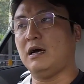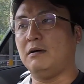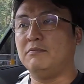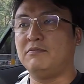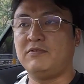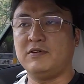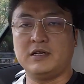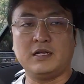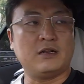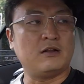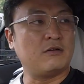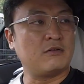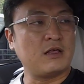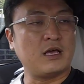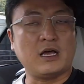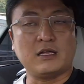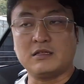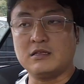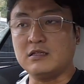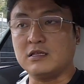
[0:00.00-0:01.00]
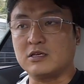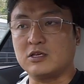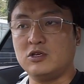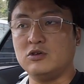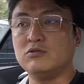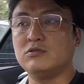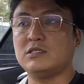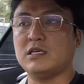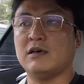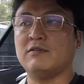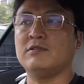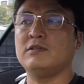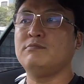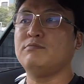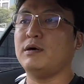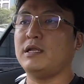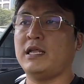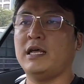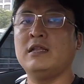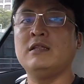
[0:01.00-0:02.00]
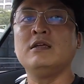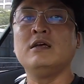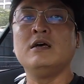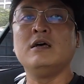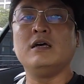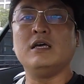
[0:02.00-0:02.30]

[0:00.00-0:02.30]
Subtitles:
comfort and all that, I think the Q7, but then